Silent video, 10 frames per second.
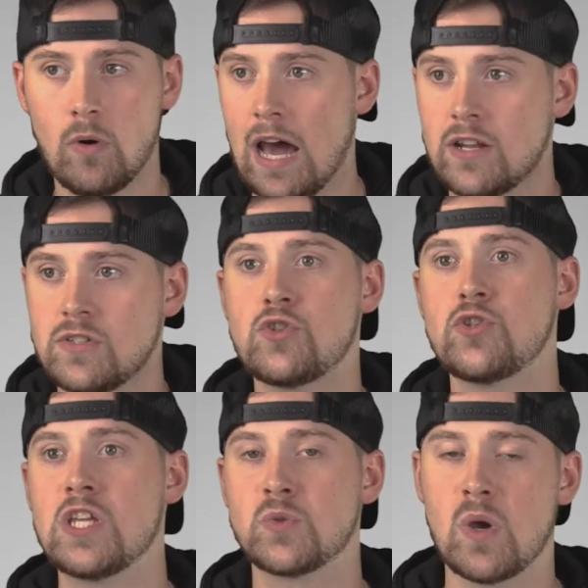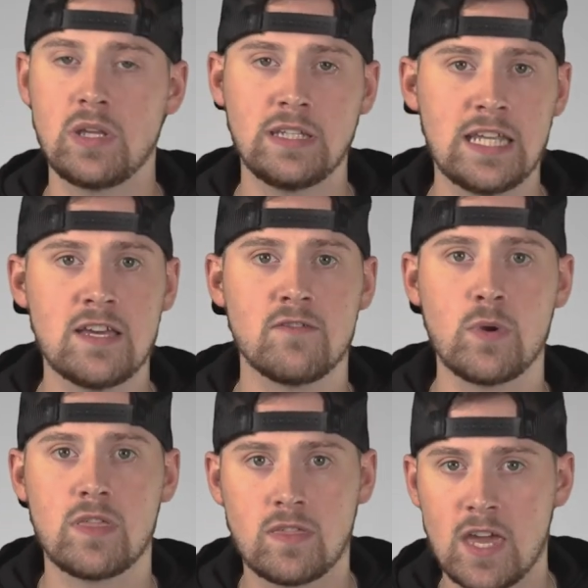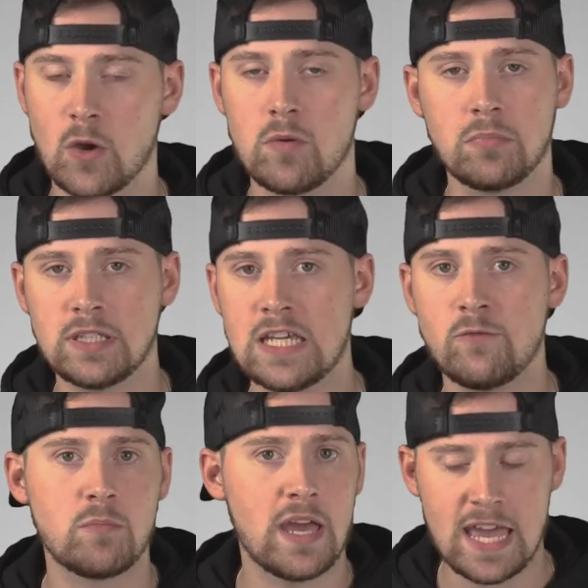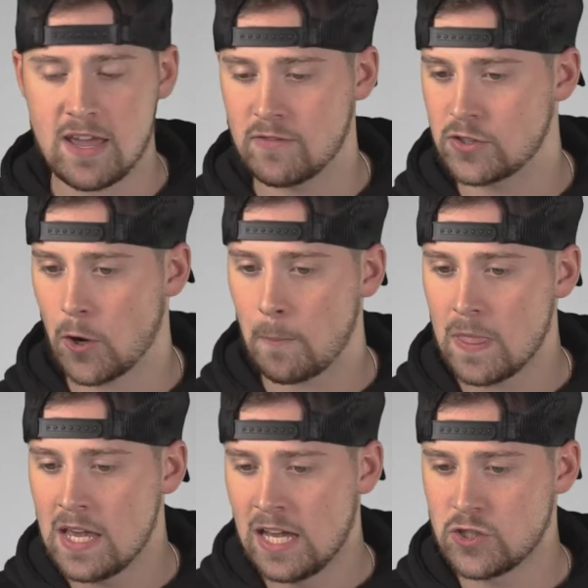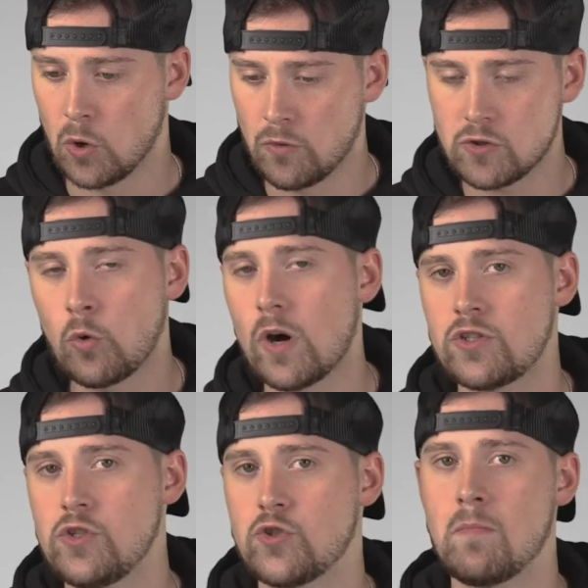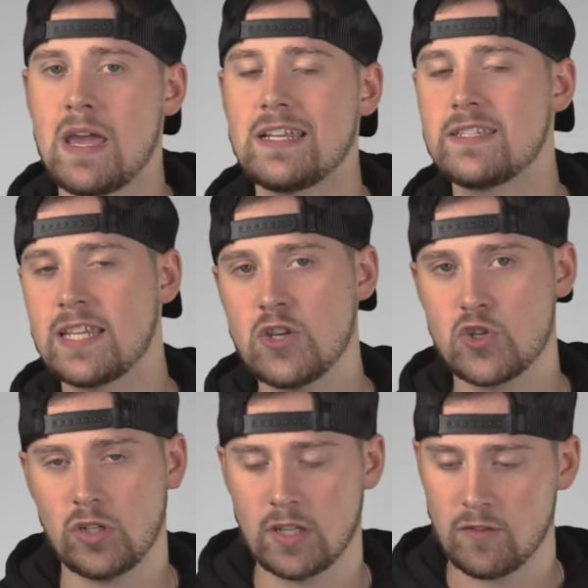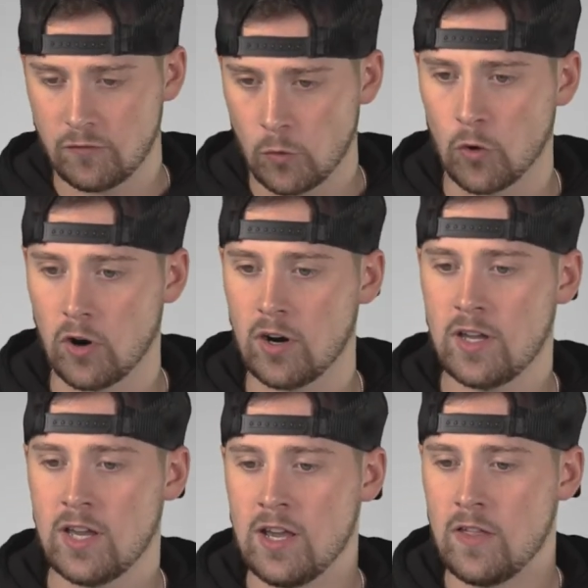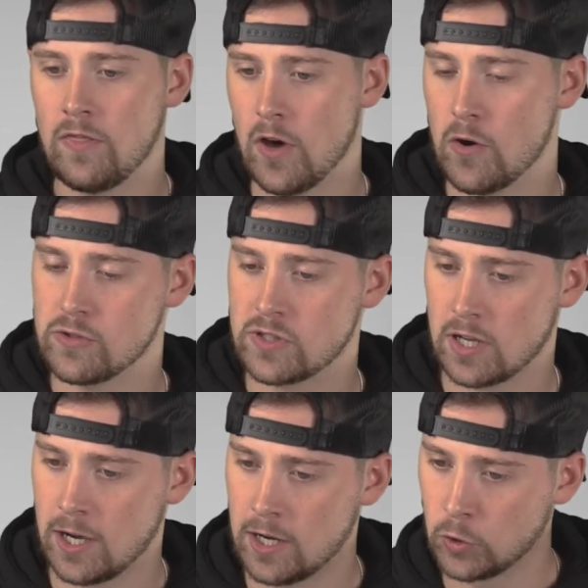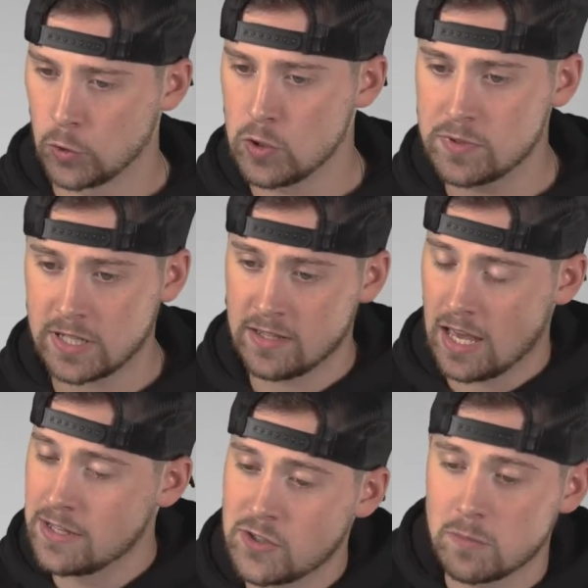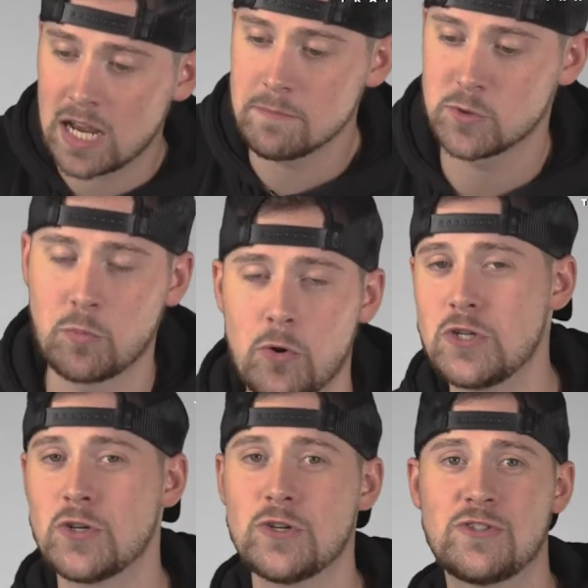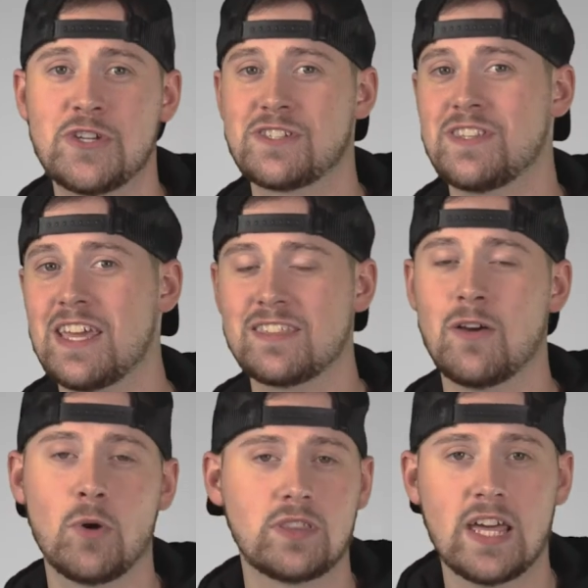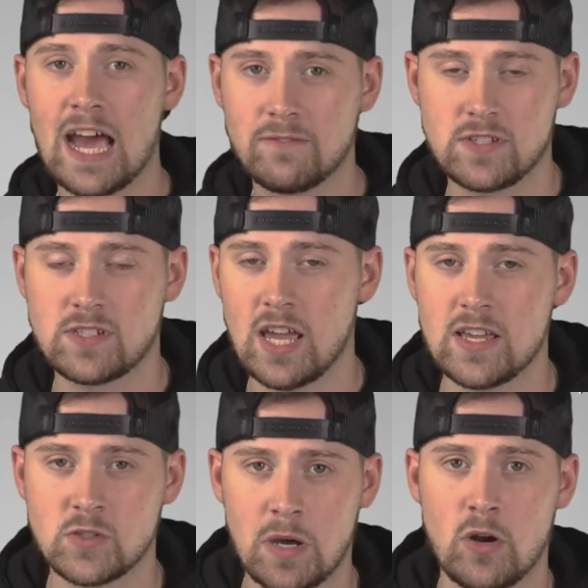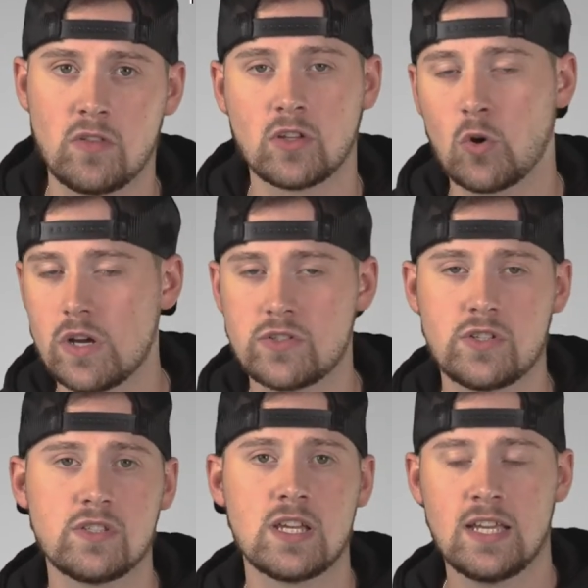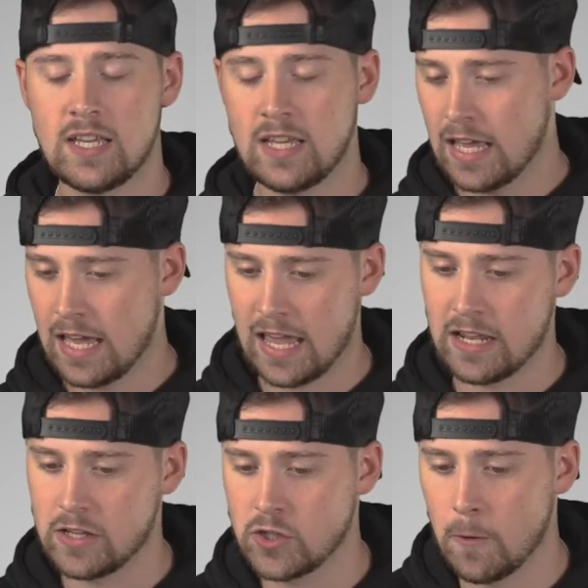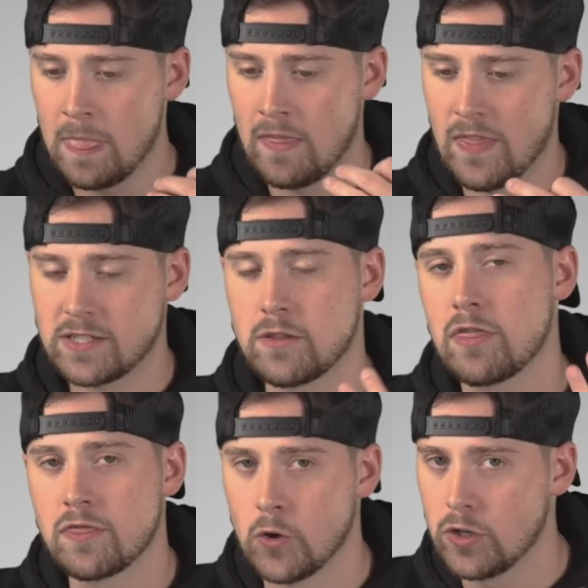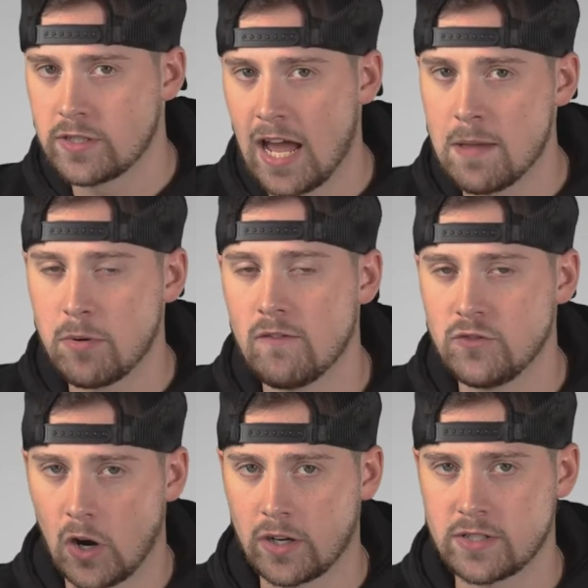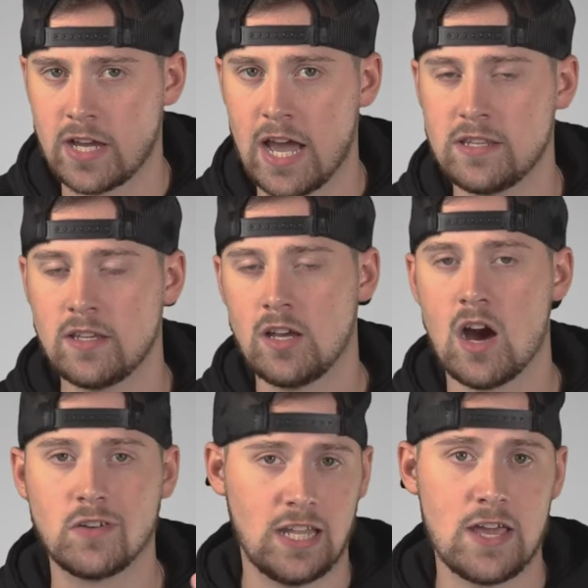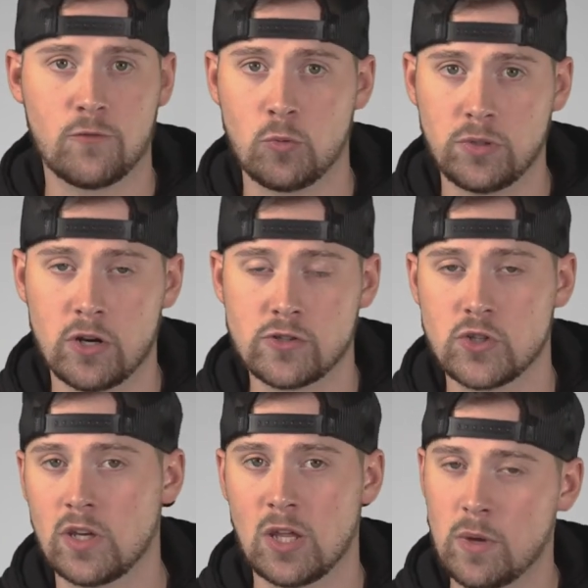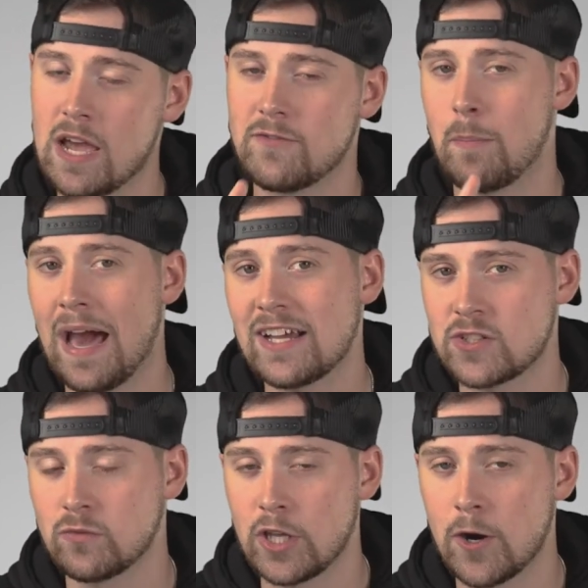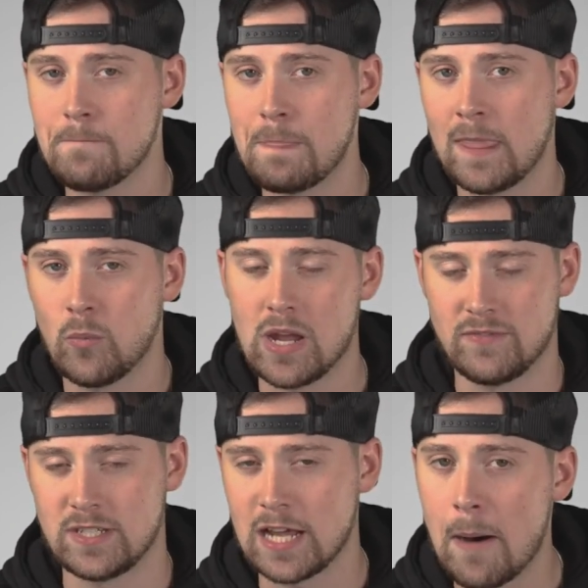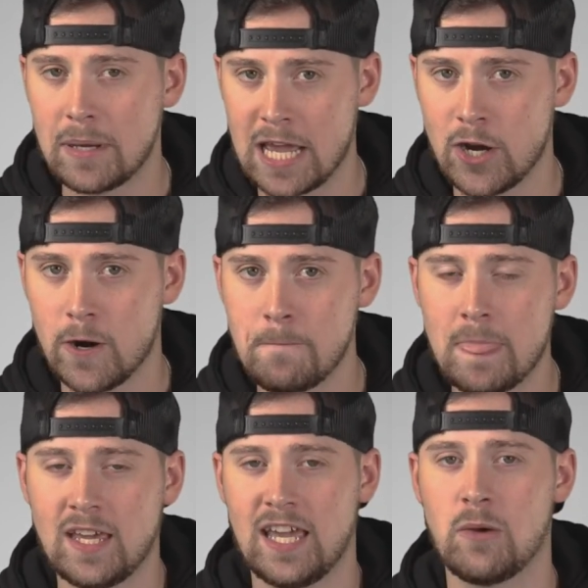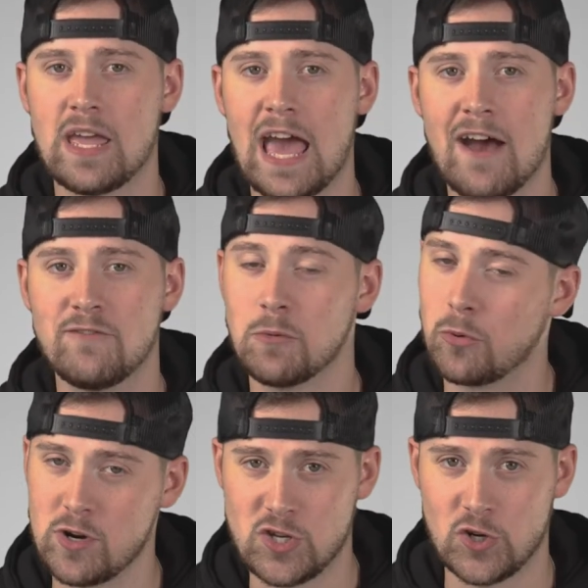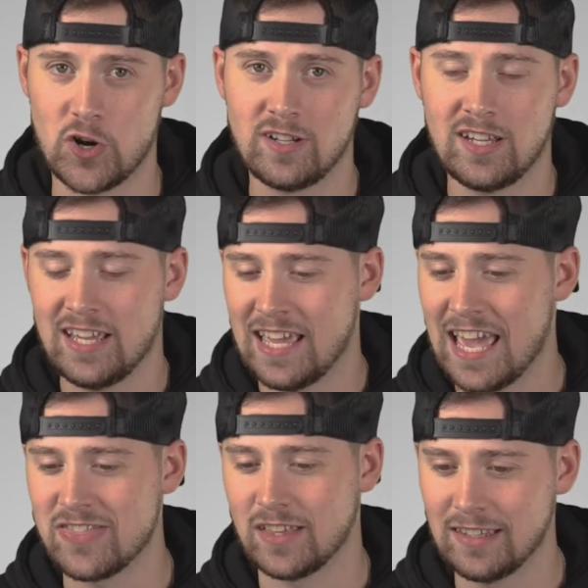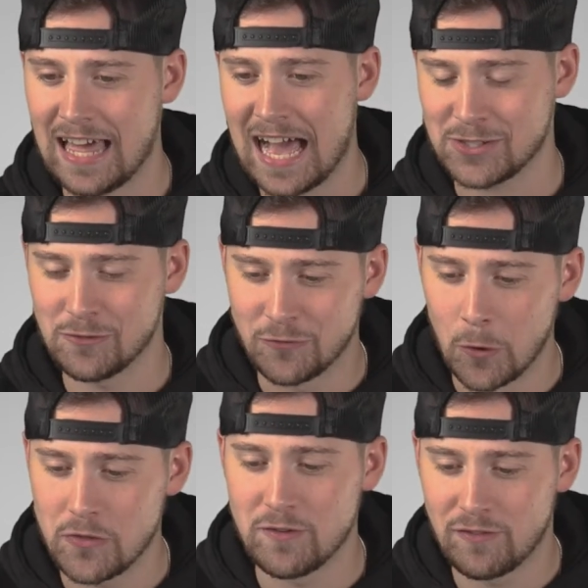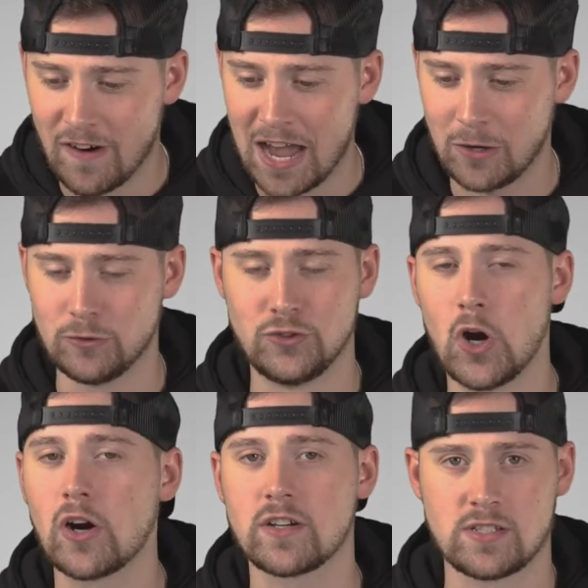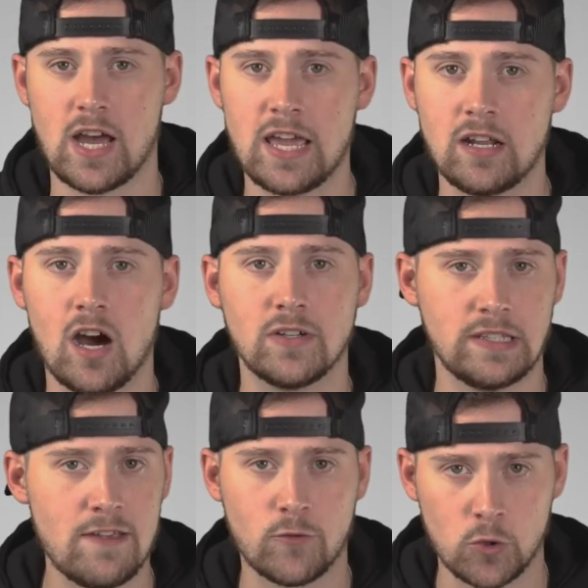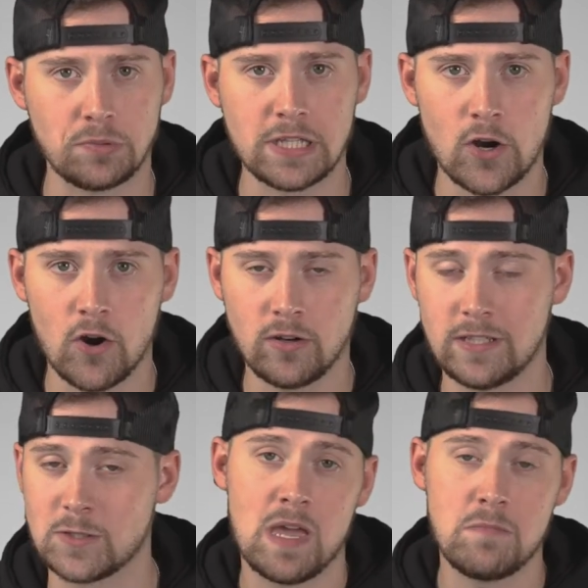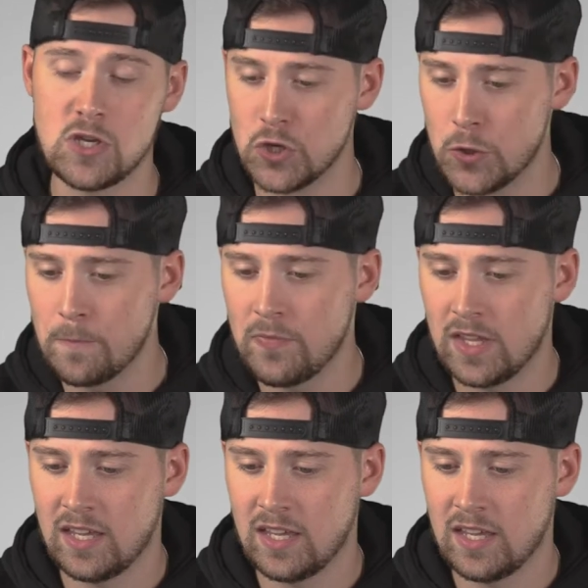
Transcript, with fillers: how does this change the way we live, we think, we believe, we behave? And so, and so those questions are made intentionally for those uh, groups. And, and sometimes preachers just think that what they have to say is better than the questions at hand. And so that's the third type of dark side of a life group leader. So again, we have the passive leader, we have the dominator, and we have the preacher. And the last, the fourth and final dark side of a life group leader, this may be you,